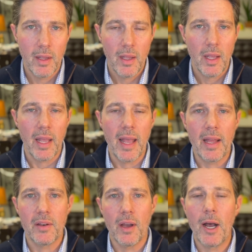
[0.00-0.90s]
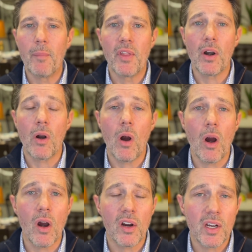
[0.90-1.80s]
And there
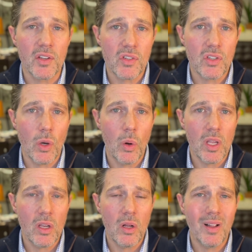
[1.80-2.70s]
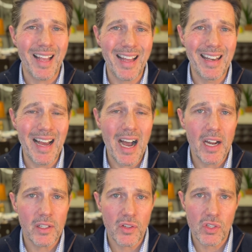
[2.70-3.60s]
are custodial and
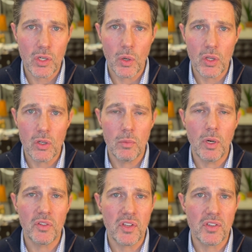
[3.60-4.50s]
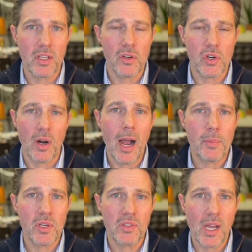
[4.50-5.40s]
non-custodial multi-signature
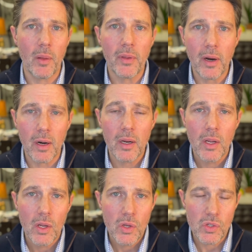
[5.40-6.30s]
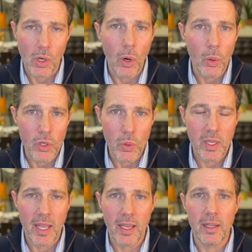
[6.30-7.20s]
options out there. So you
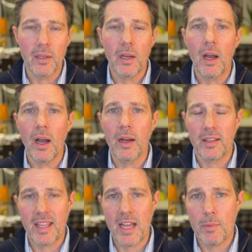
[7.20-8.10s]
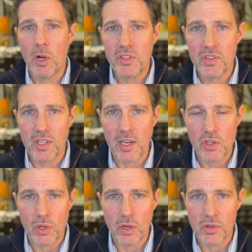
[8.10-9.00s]
can get a
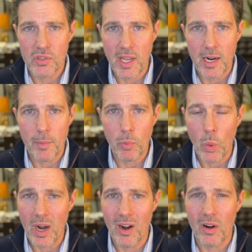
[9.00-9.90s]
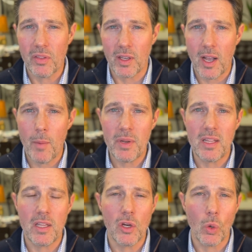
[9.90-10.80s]
multi-signature set up where the company
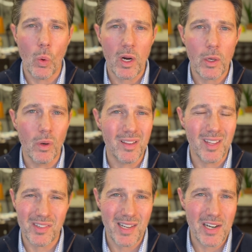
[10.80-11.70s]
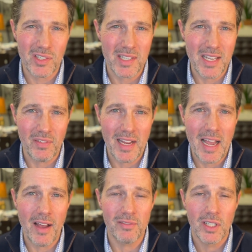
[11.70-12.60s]
that you're working with doesn't actually even
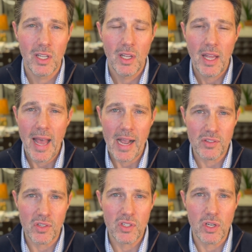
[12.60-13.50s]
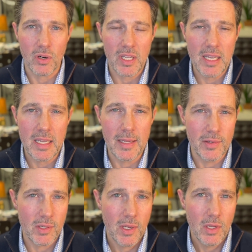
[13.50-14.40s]
have access to your
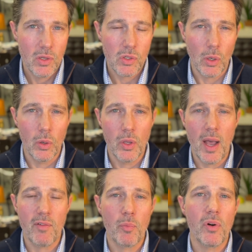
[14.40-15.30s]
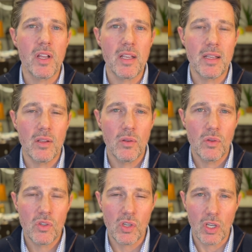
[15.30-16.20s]
keys. So you have a pretty
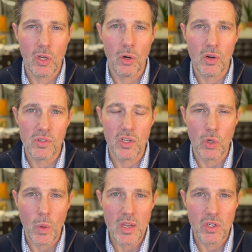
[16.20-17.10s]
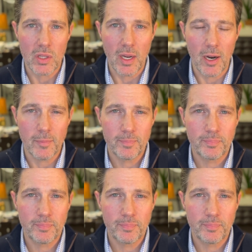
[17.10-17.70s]
secure situation there.